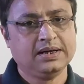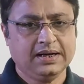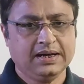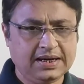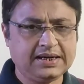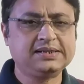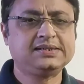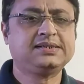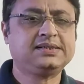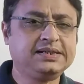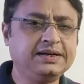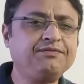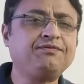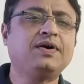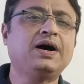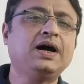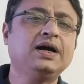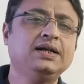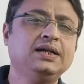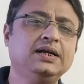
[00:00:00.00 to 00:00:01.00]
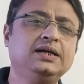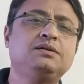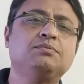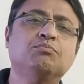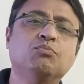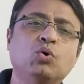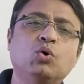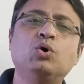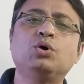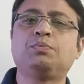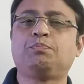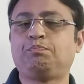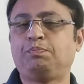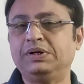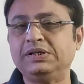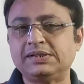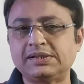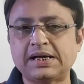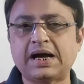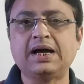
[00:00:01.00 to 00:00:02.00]
Let's define it more
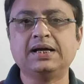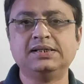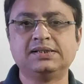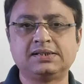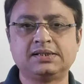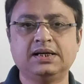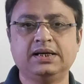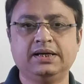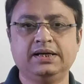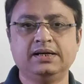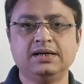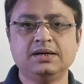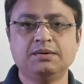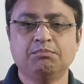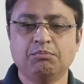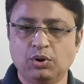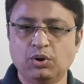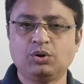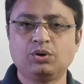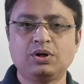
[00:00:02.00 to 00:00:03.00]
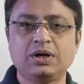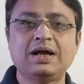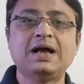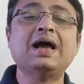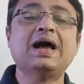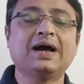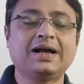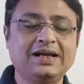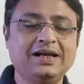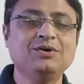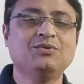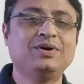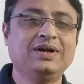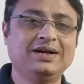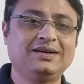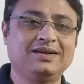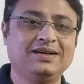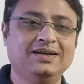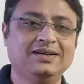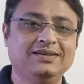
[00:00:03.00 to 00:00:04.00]
precisely, more
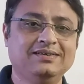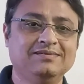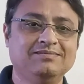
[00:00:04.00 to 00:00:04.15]
accurately.